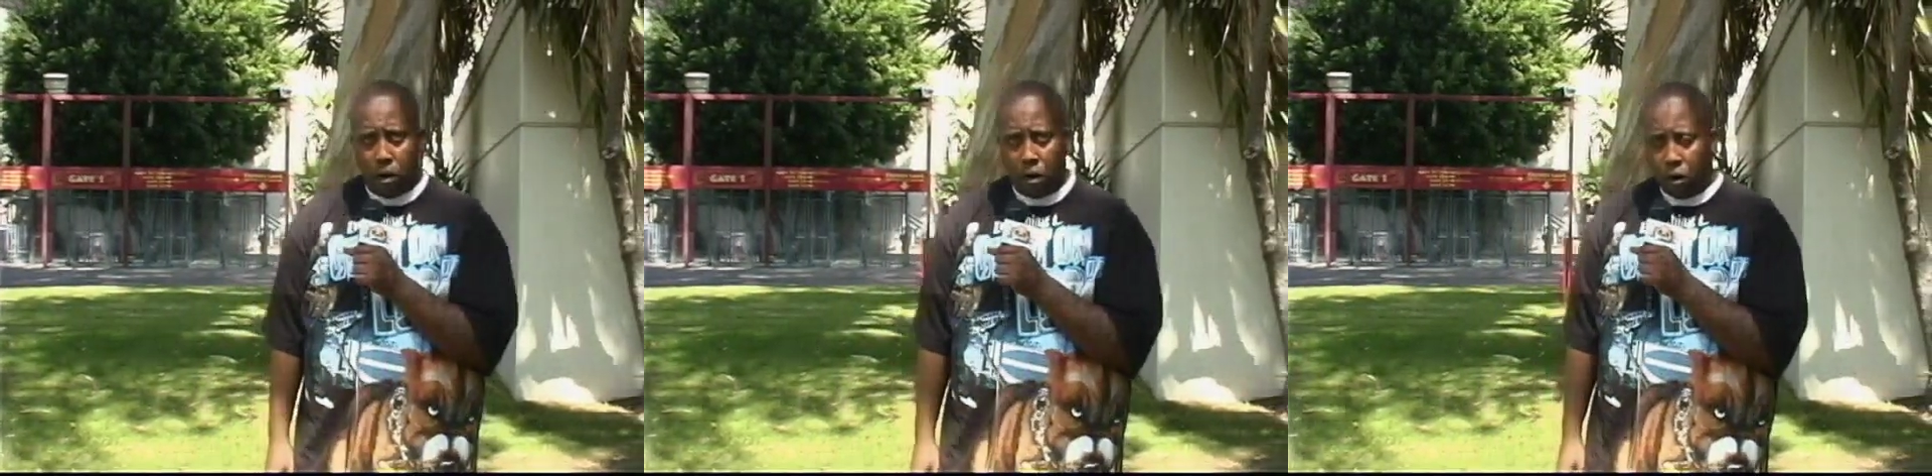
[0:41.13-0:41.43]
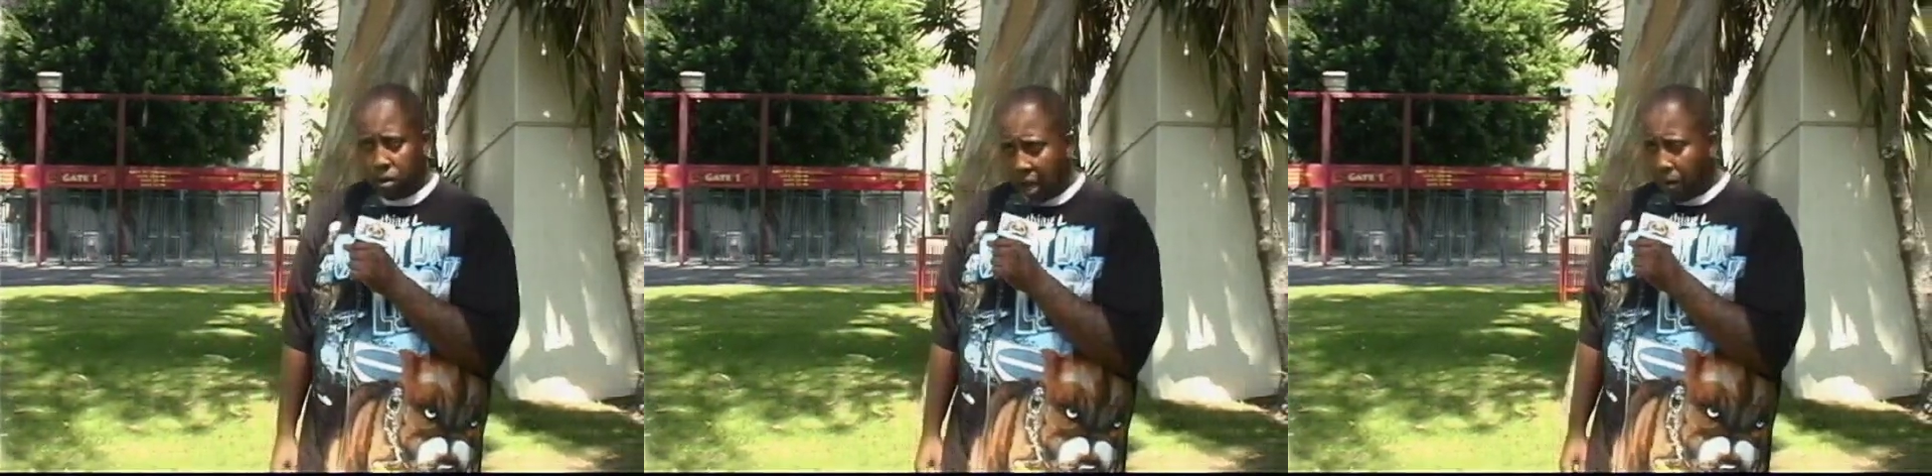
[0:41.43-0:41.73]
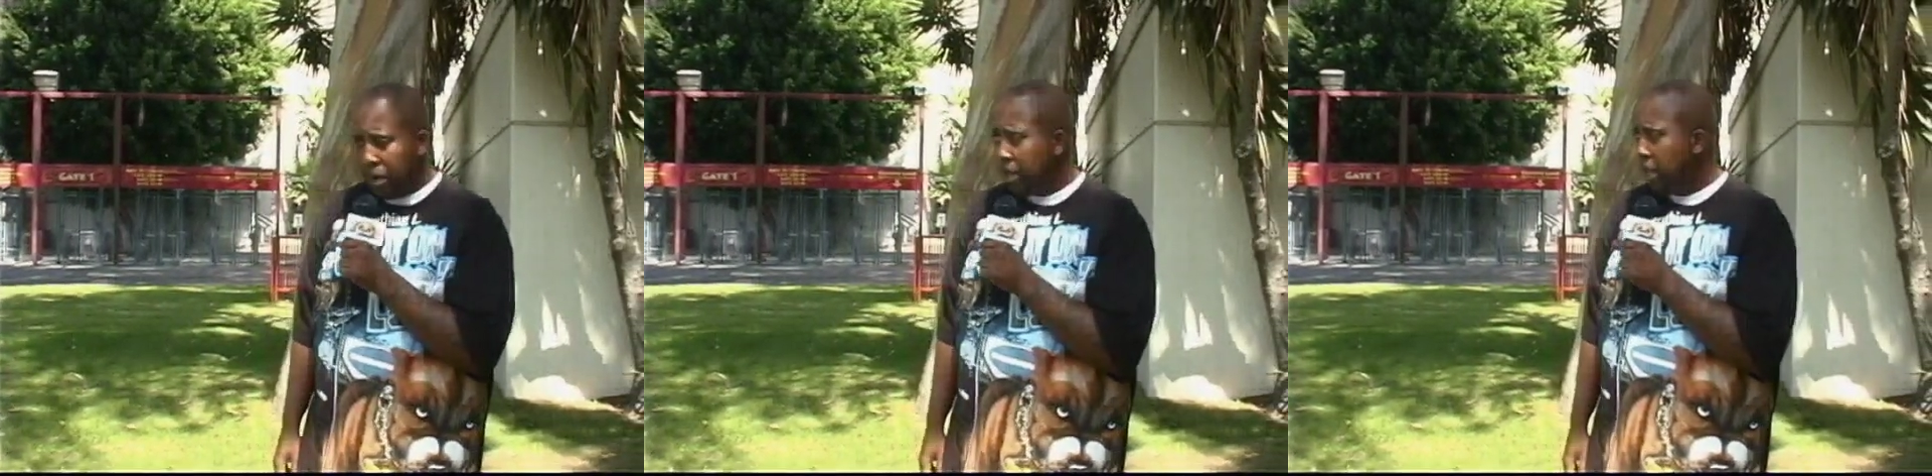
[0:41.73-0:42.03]
Only thing
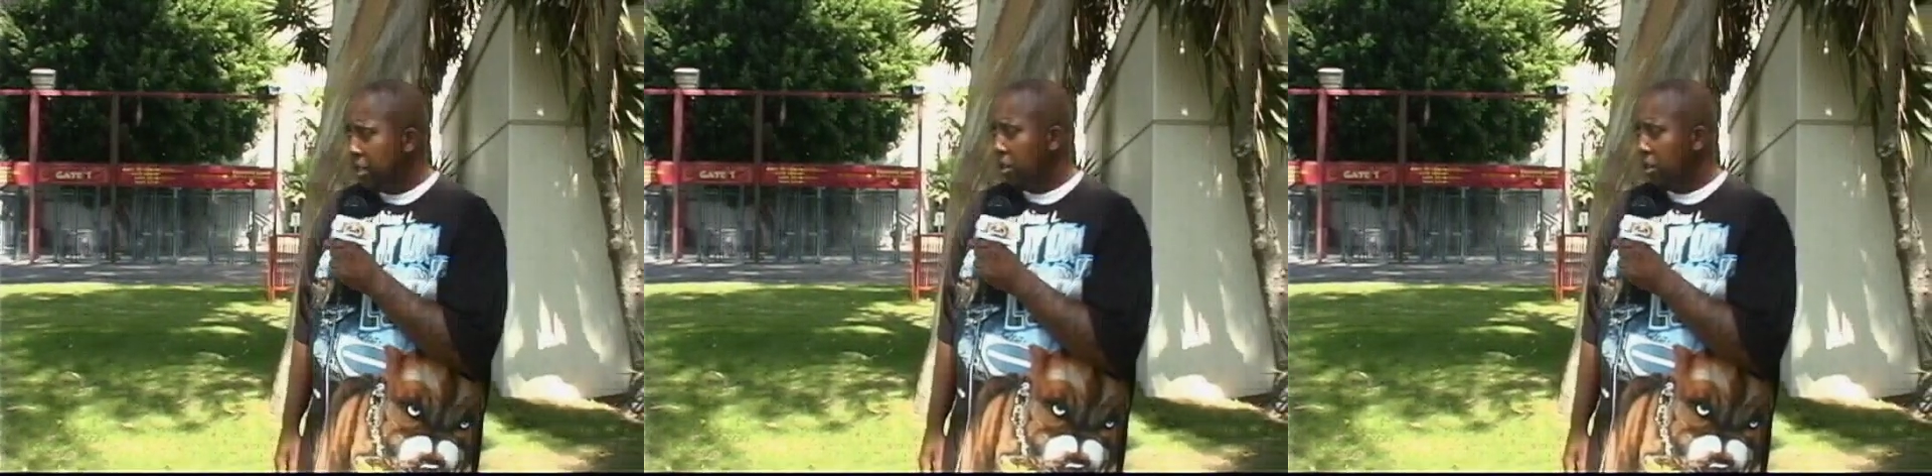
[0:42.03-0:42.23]
we teach is